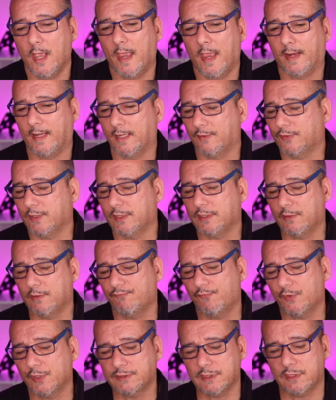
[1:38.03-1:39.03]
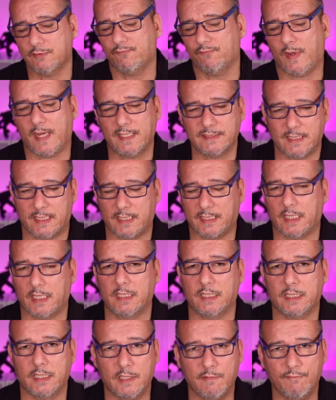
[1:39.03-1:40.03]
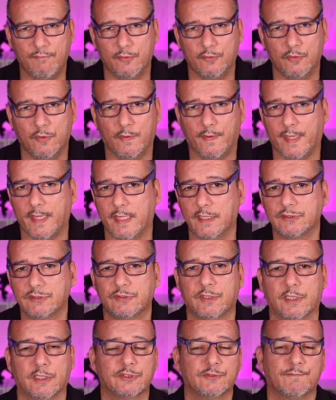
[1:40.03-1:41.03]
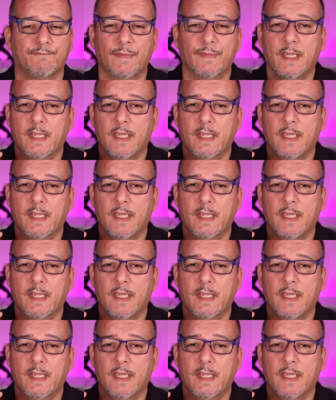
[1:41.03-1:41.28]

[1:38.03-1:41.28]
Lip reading: And I think the first advice that I can give you is this: